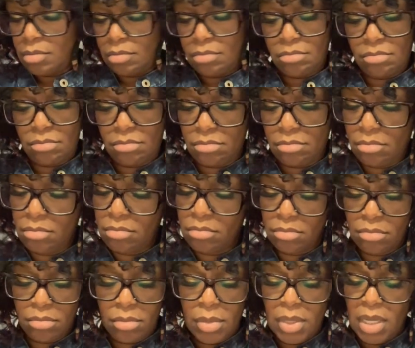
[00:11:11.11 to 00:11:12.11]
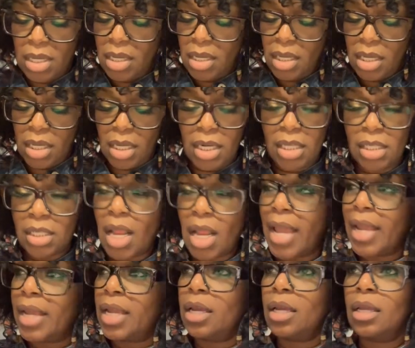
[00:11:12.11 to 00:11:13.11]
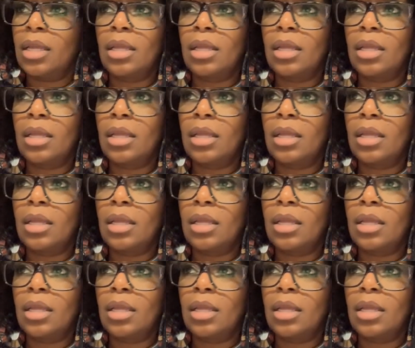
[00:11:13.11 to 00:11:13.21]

Mm-mm. And it's like,